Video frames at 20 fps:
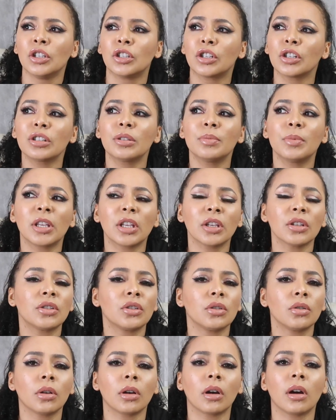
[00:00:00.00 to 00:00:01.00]
Just
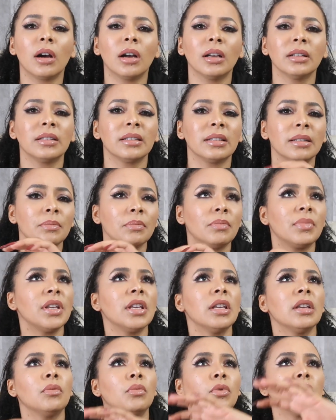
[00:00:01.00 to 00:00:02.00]
because you can't
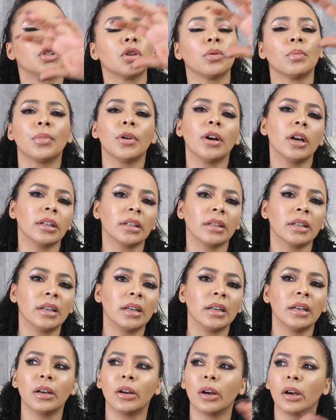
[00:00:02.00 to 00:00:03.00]
be with your
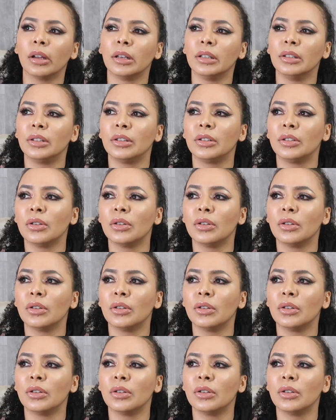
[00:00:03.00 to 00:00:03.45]
partner on